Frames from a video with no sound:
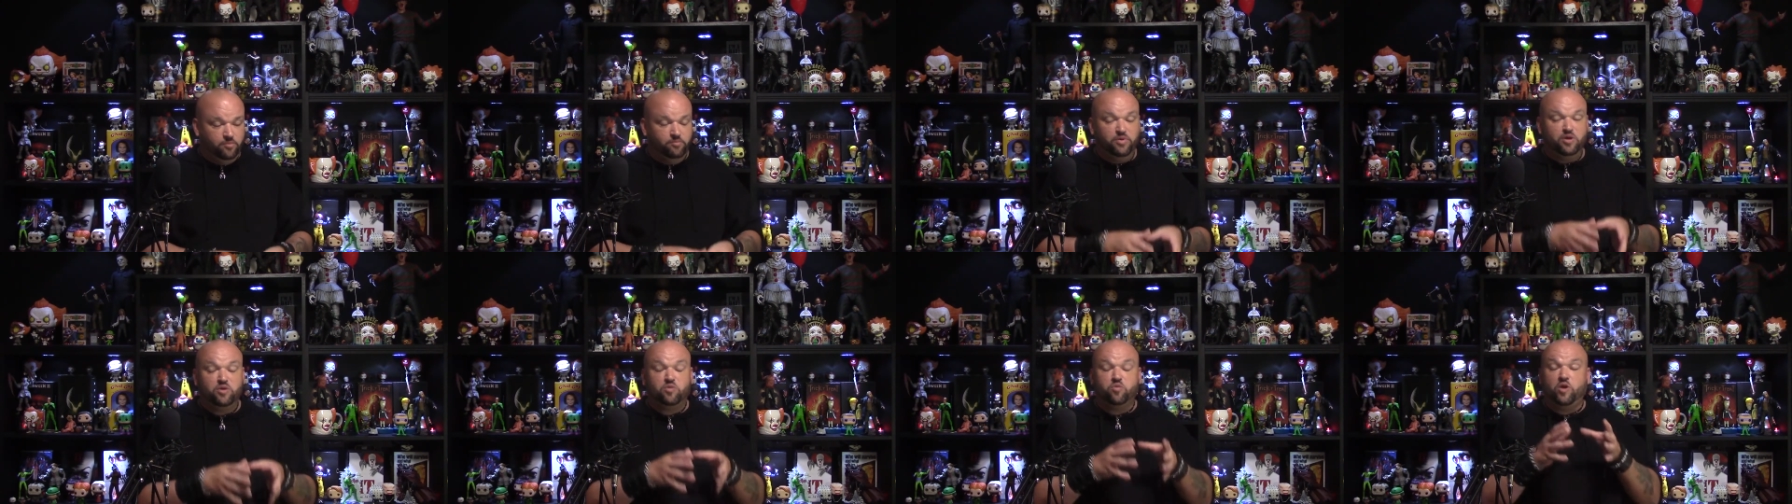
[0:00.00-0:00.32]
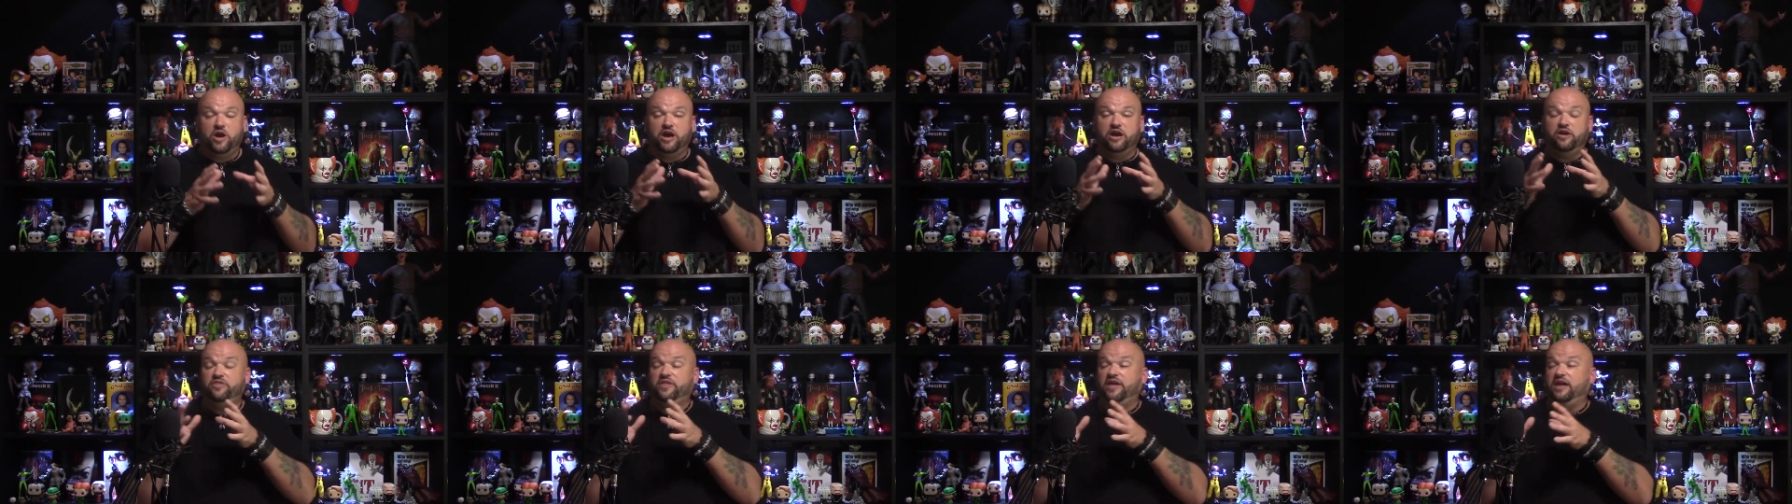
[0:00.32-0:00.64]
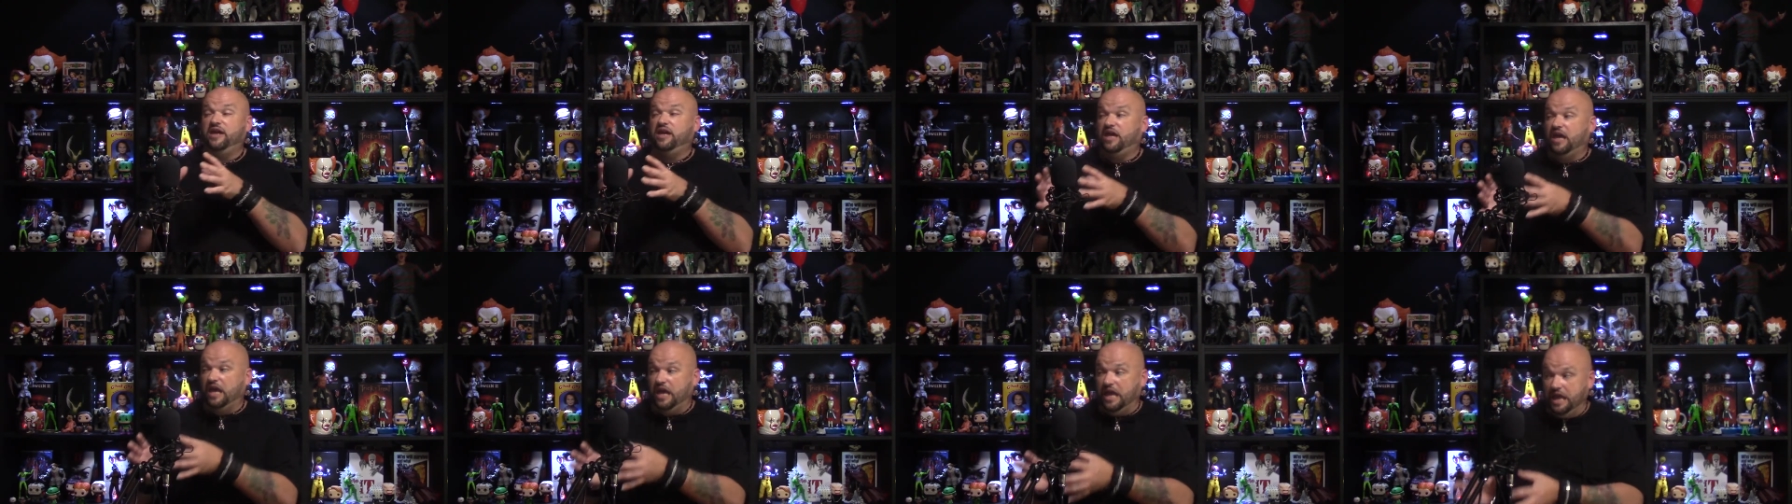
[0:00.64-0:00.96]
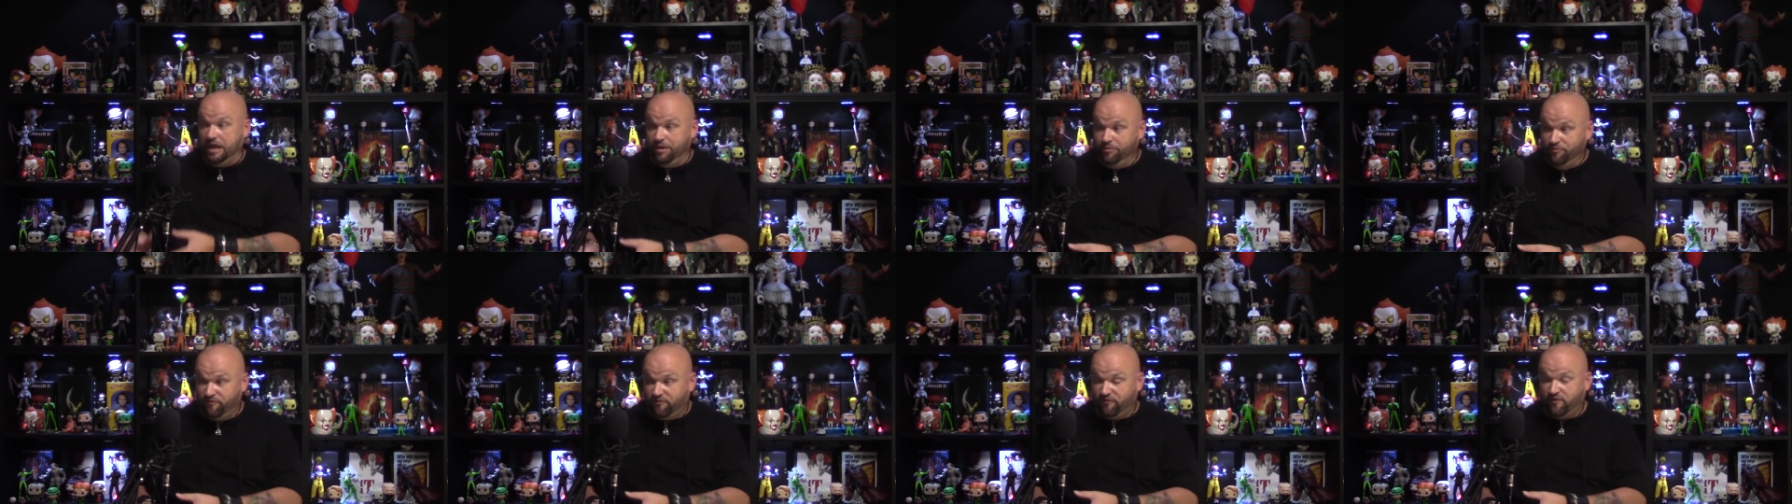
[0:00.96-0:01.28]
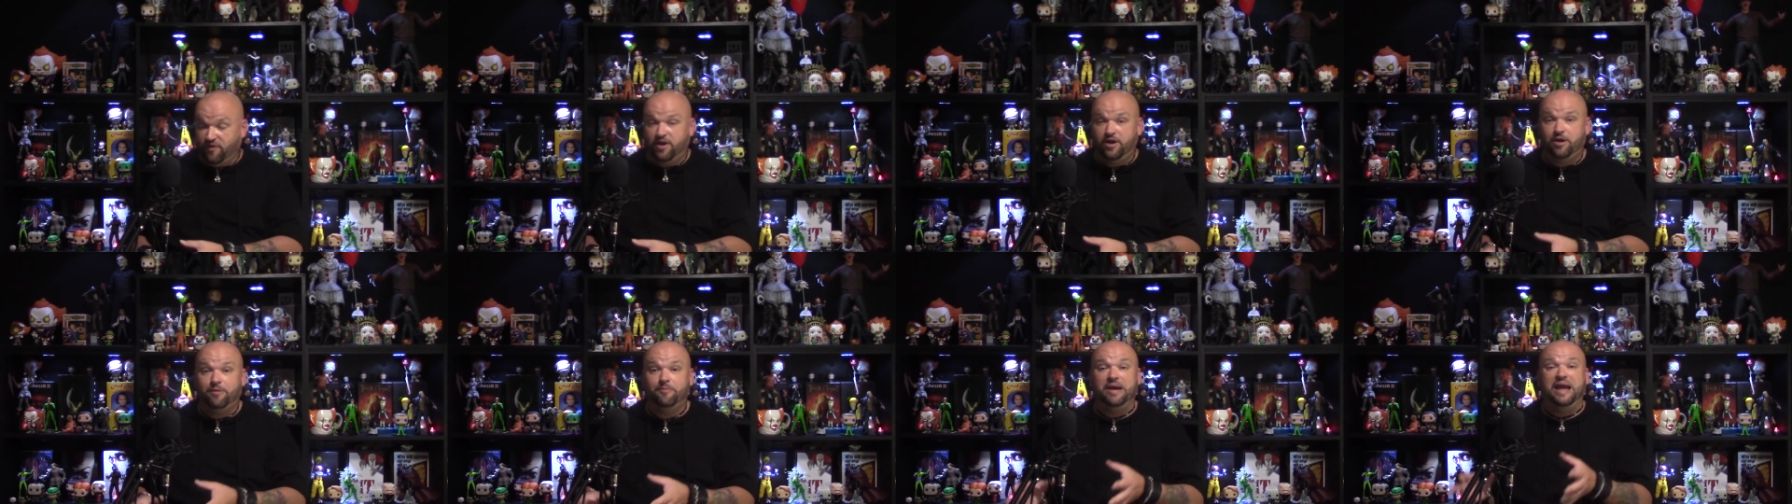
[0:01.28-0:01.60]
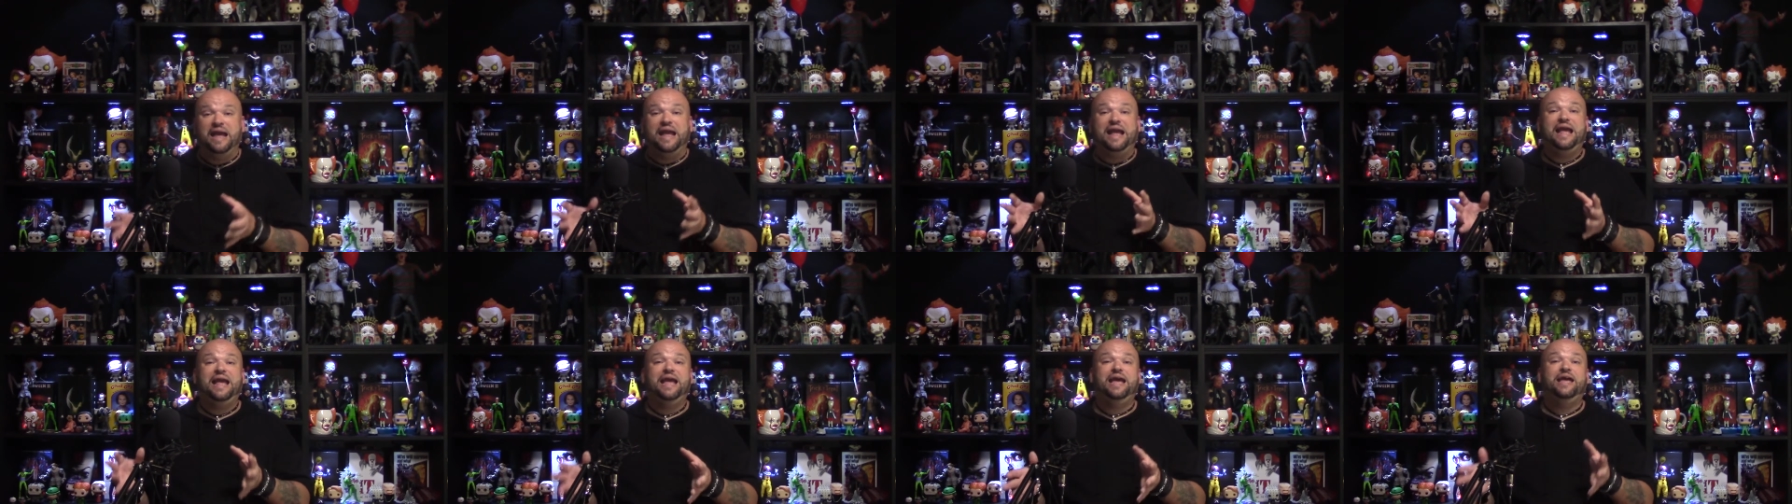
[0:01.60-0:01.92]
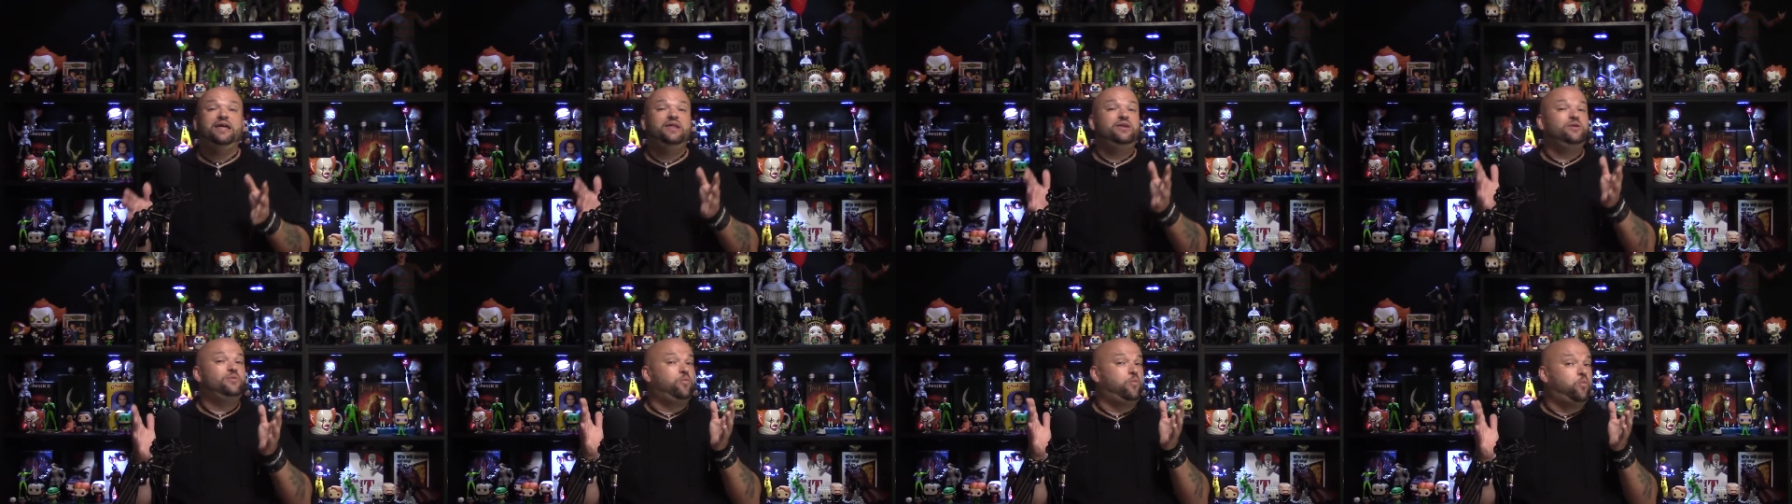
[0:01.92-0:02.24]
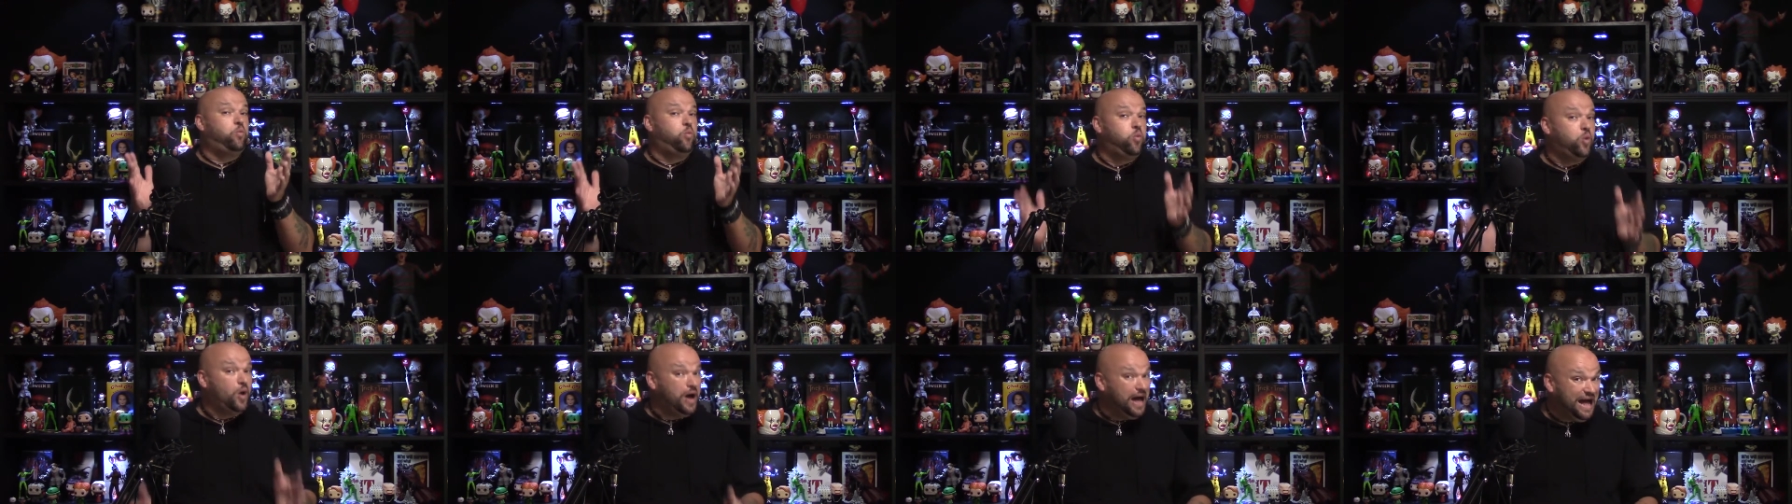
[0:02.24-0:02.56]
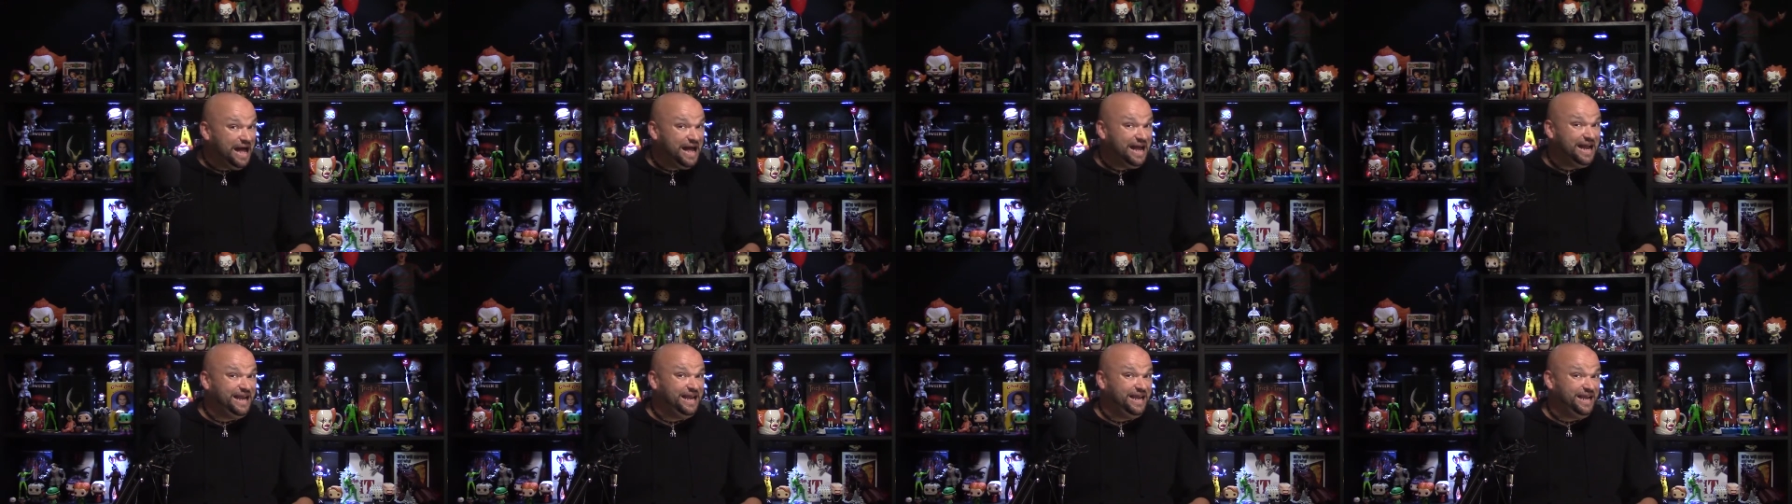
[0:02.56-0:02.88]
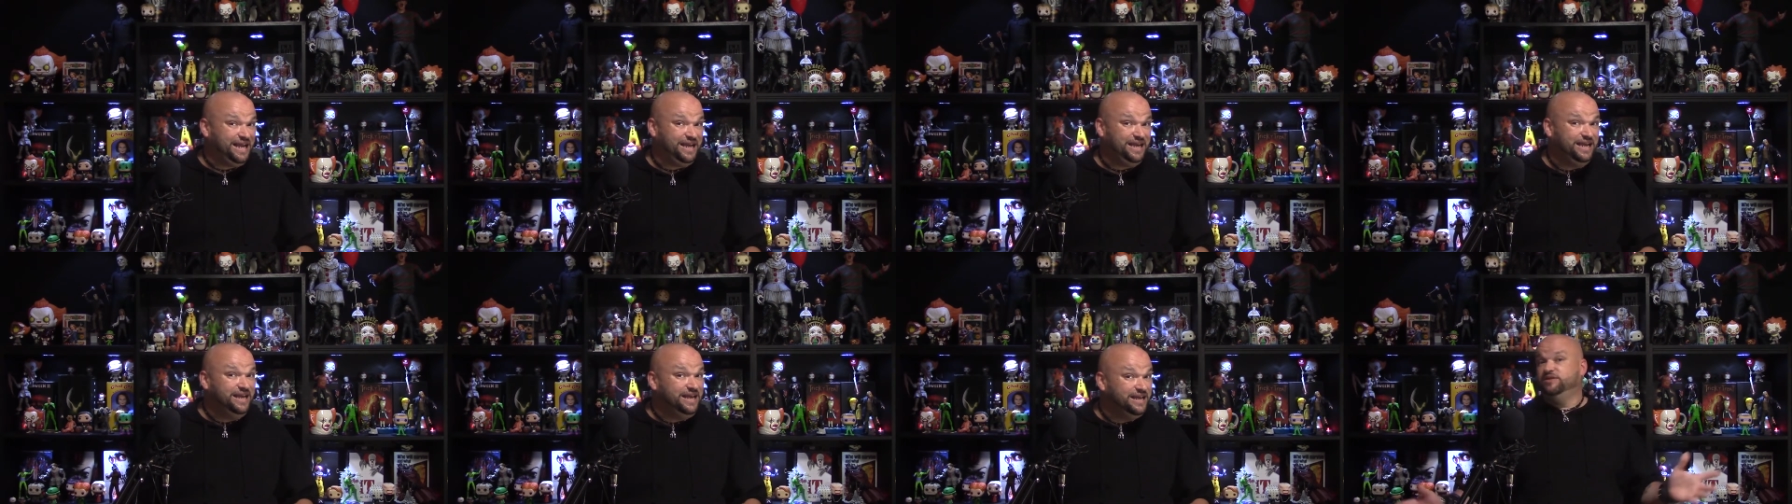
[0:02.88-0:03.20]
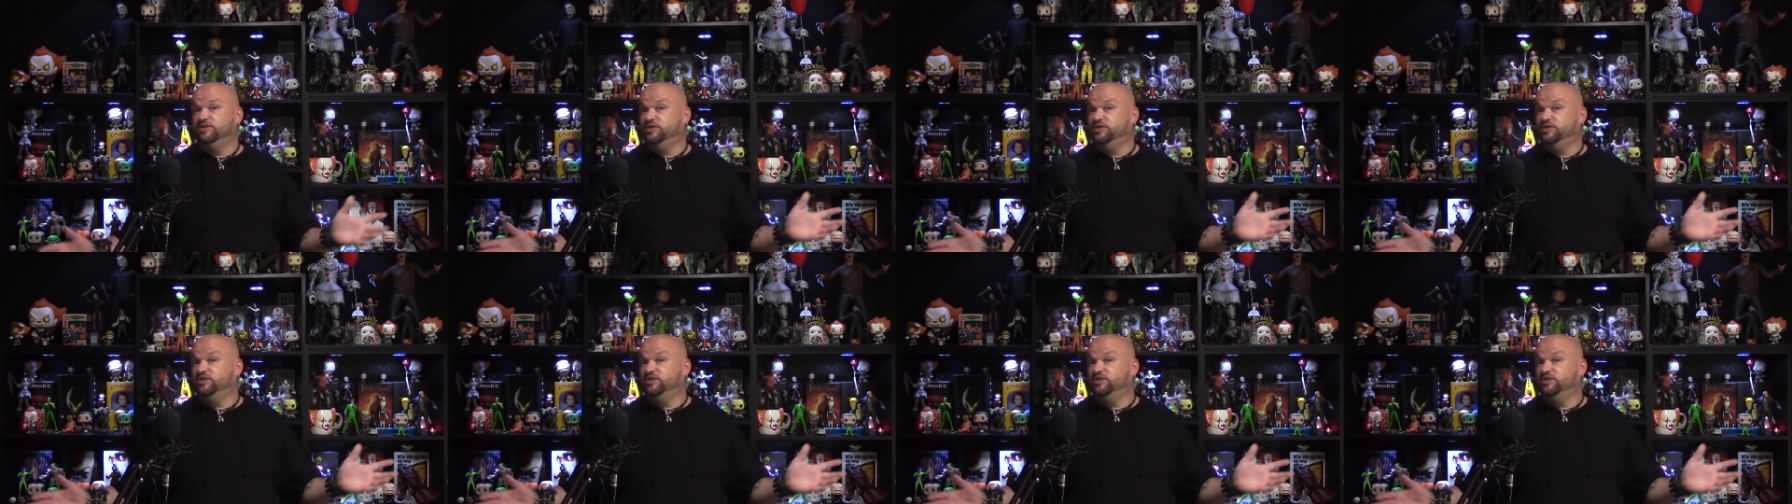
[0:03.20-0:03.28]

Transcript: but where they came from and why.